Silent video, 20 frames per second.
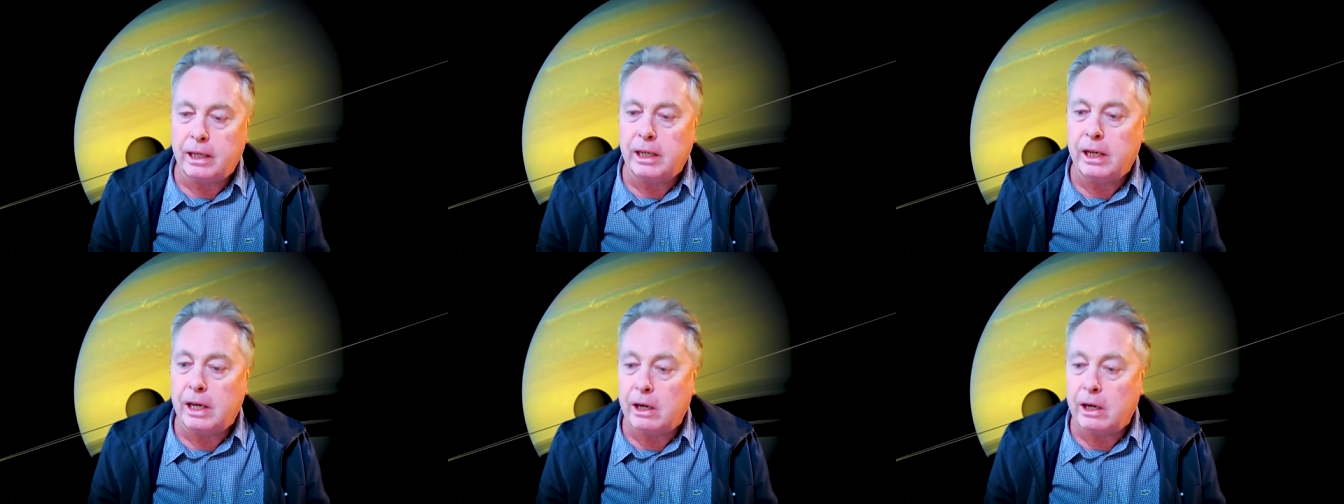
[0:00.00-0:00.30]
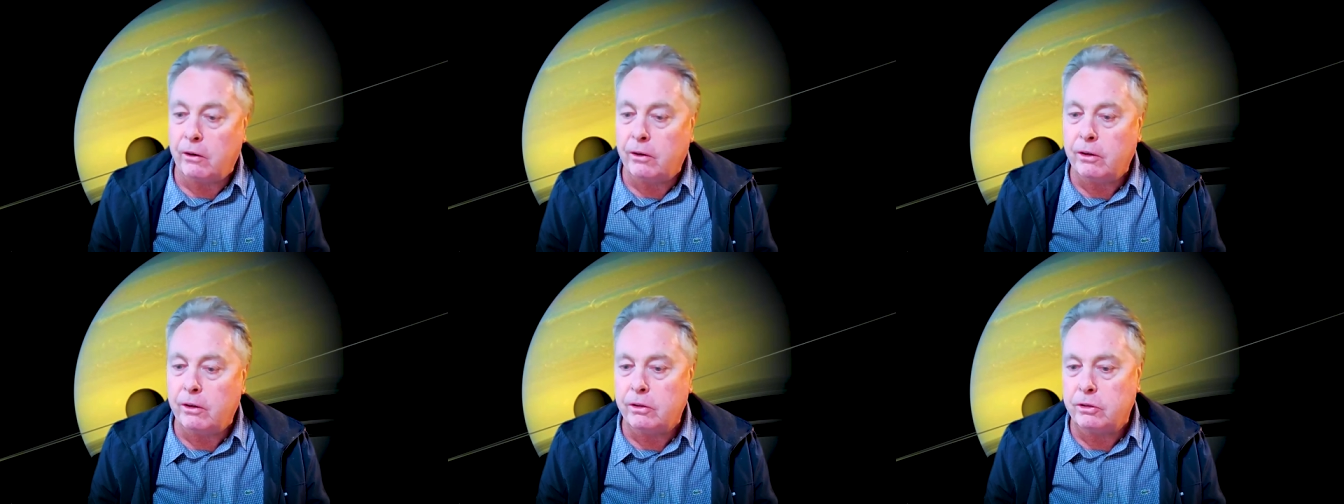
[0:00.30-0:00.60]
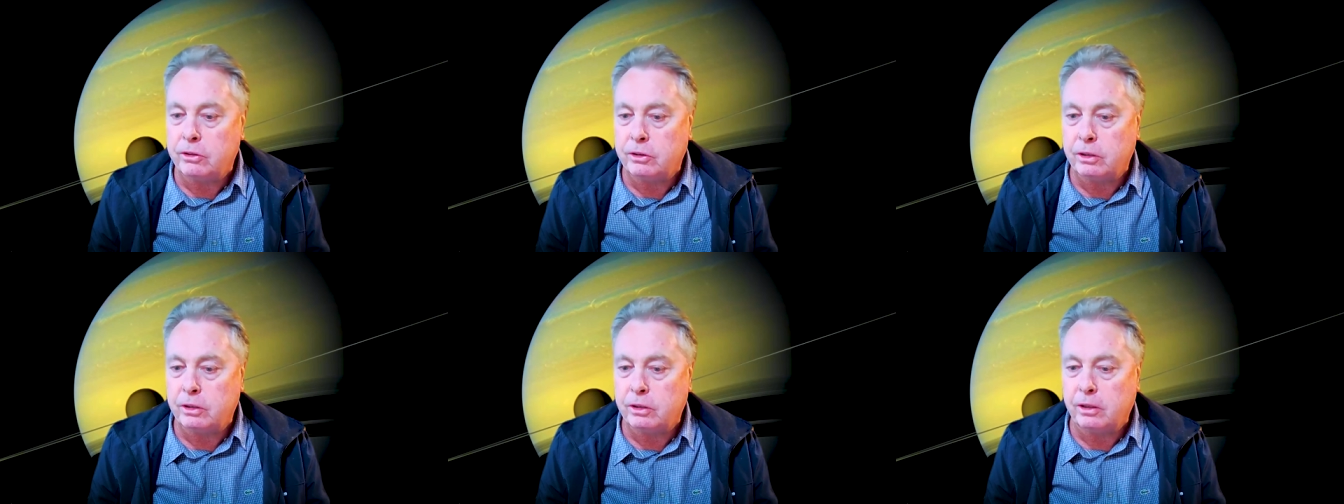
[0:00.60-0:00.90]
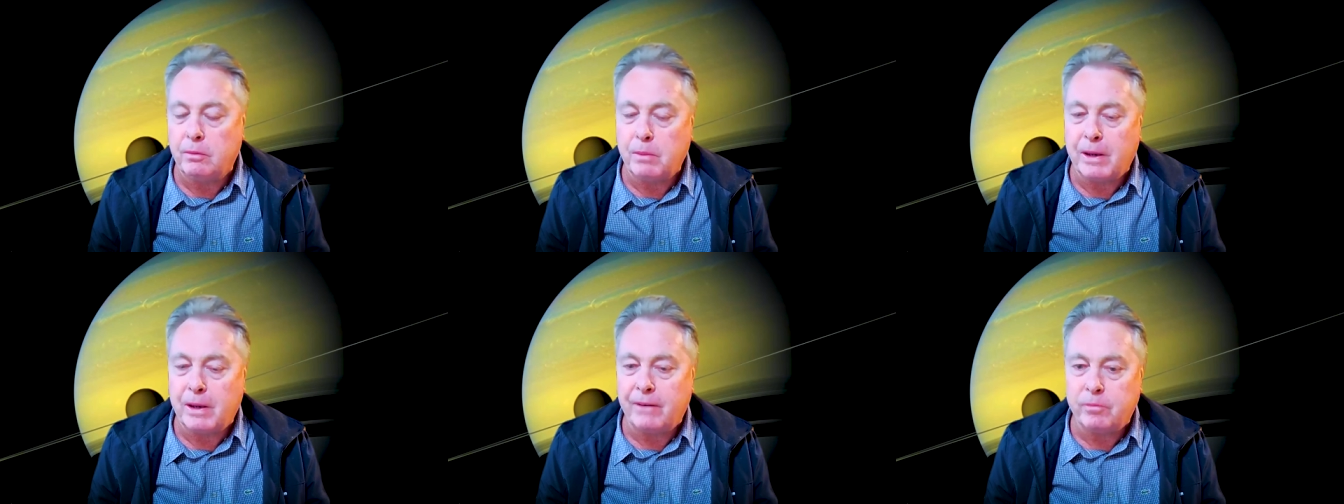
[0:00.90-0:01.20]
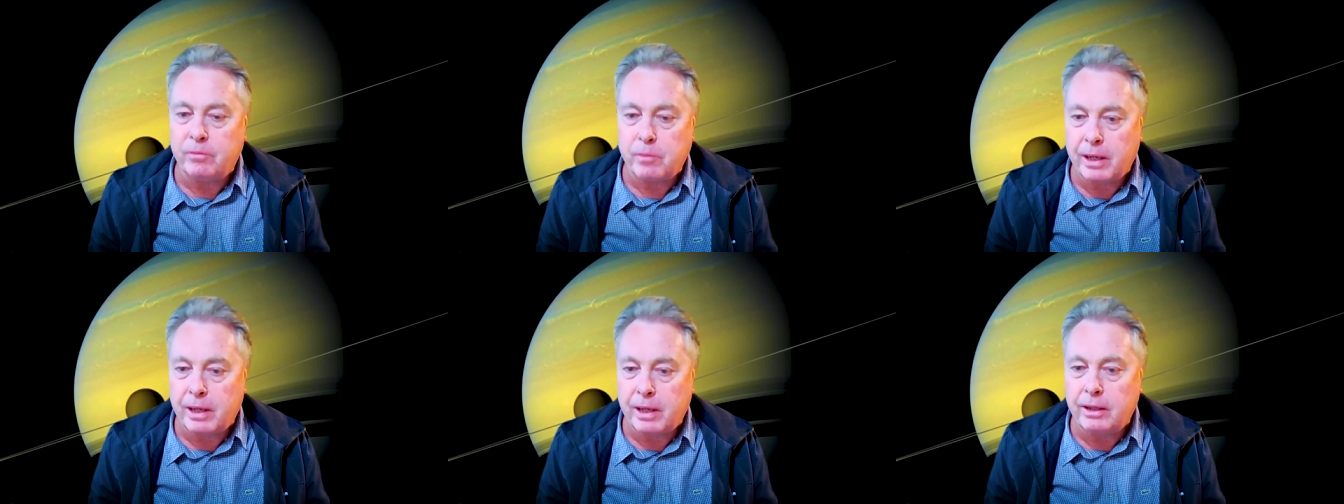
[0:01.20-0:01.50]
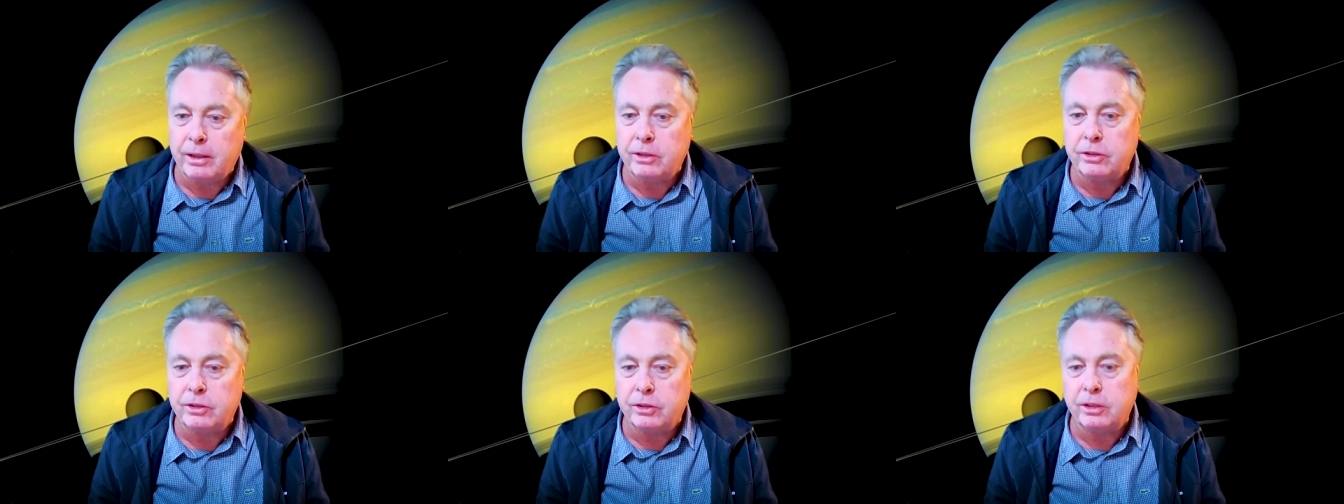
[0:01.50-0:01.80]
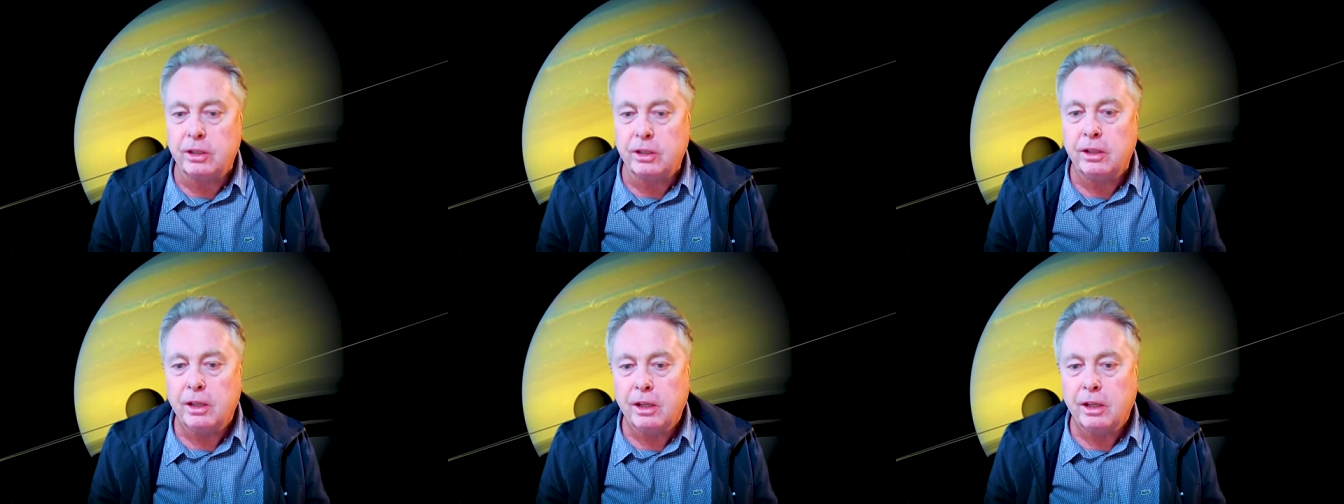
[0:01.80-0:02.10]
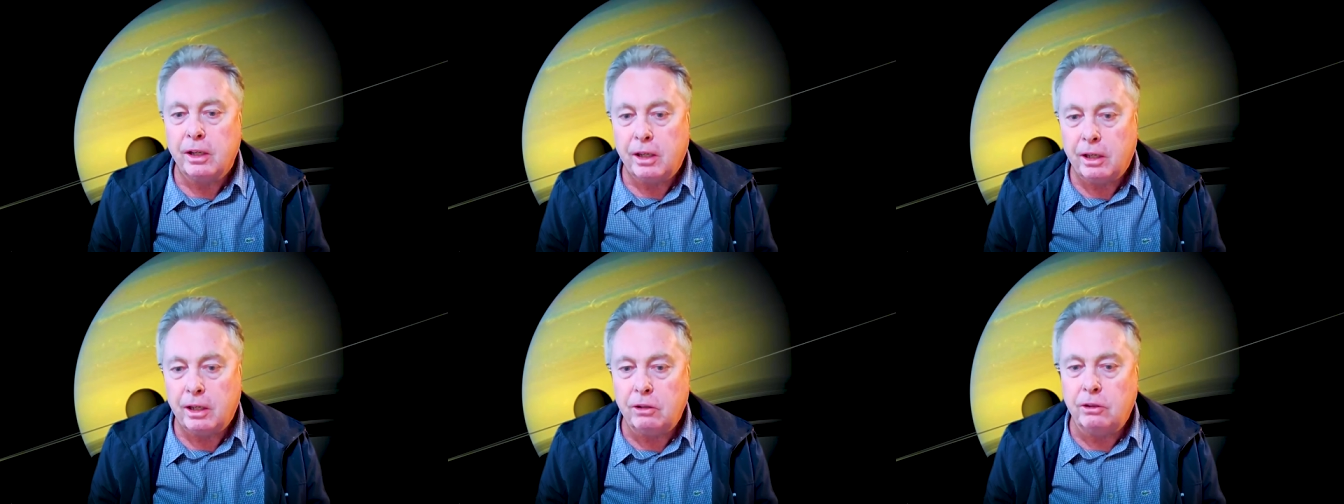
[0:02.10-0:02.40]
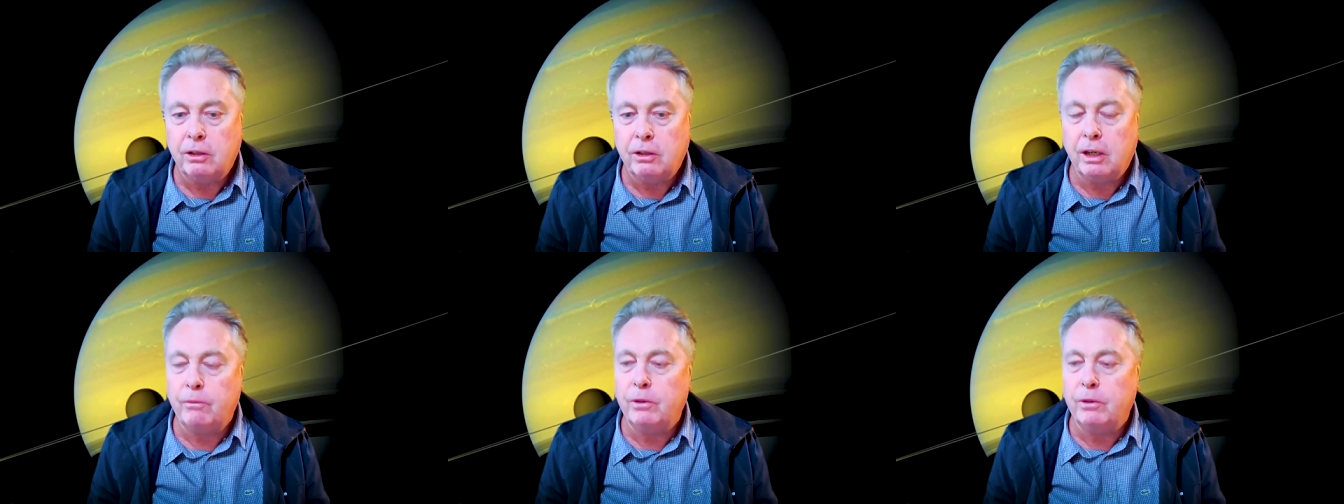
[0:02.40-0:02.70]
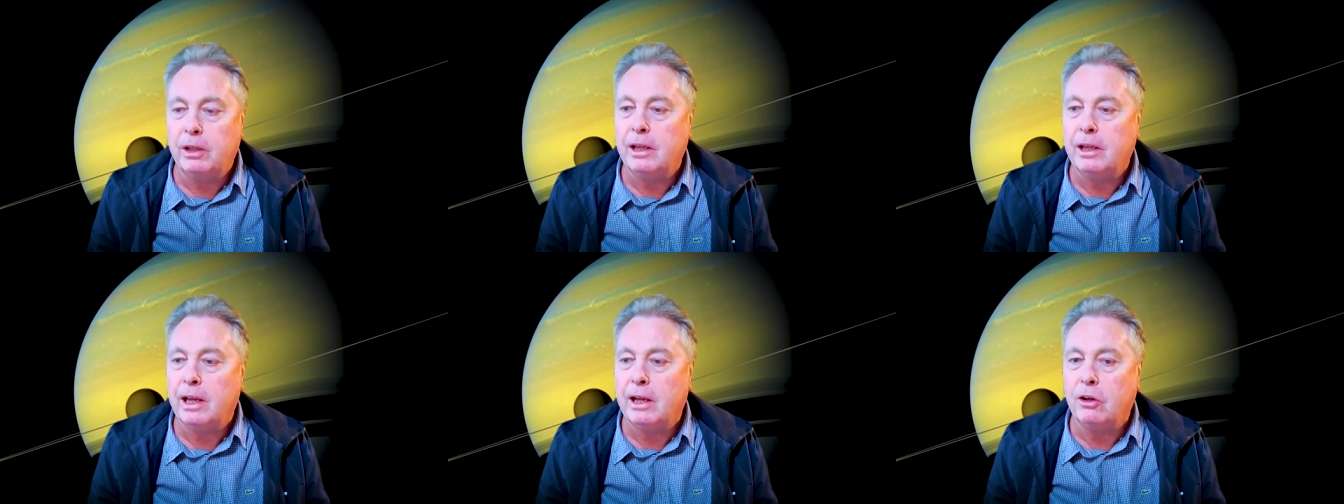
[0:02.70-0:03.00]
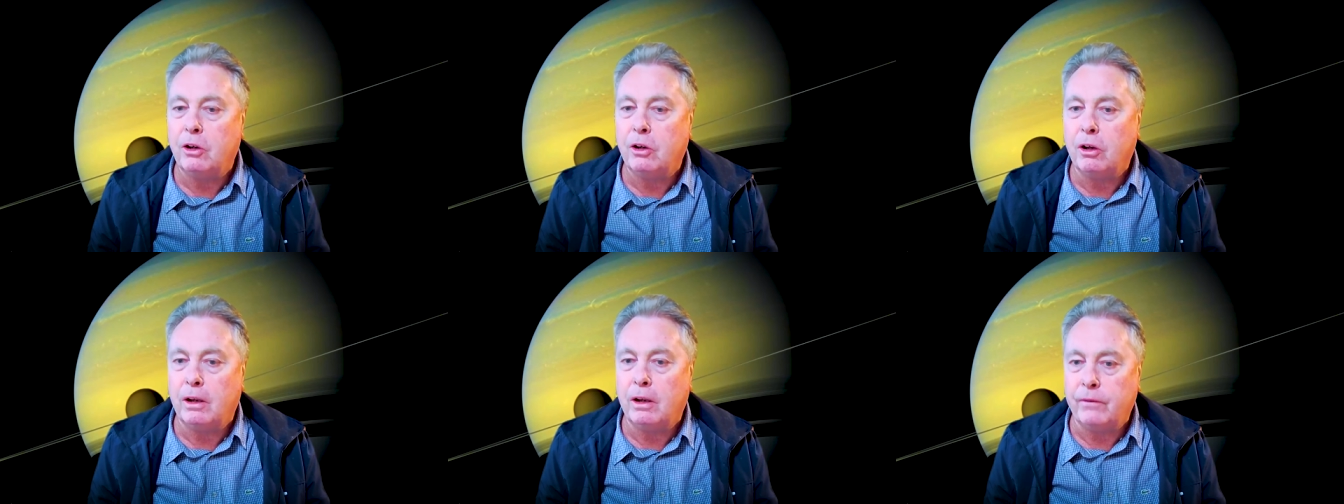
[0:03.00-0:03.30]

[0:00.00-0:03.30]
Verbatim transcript: areas in the mathematics, into everyday life.